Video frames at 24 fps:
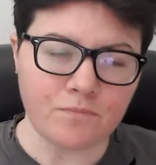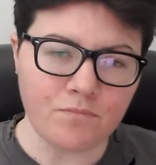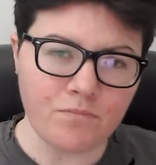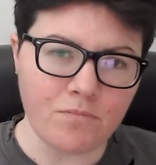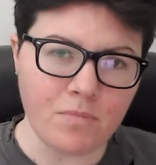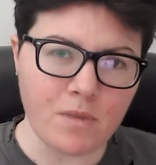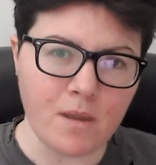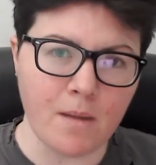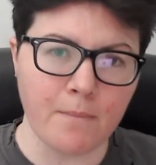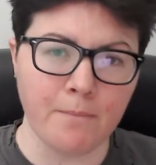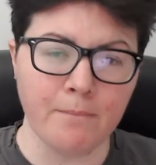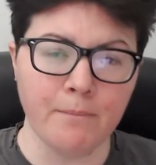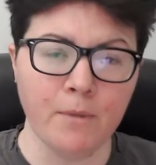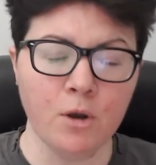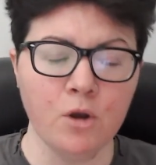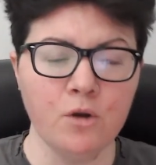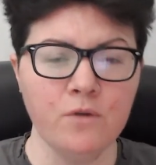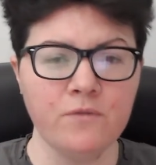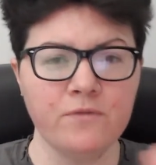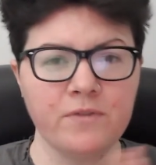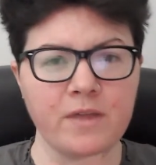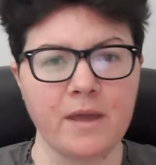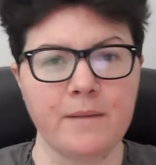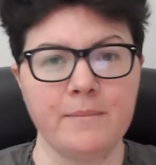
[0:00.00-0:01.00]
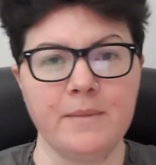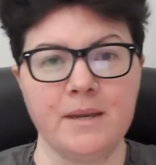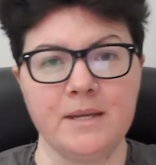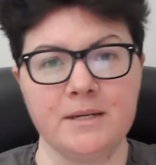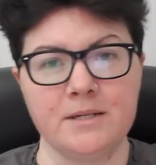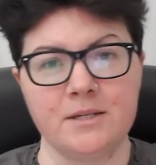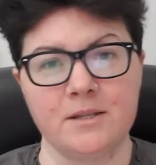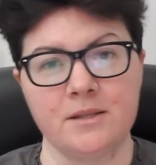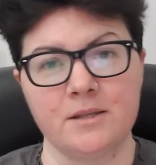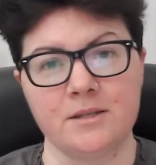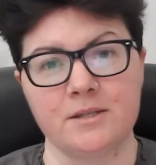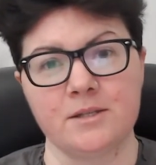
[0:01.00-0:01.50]
move them
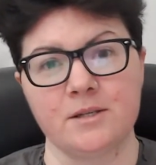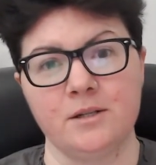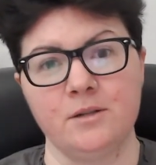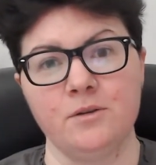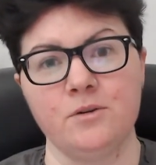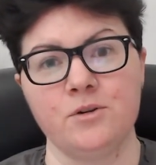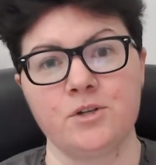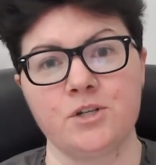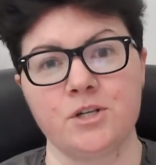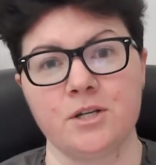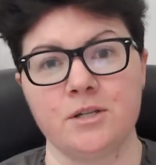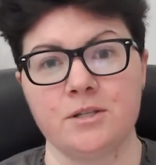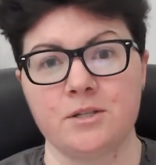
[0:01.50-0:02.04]
into the solution.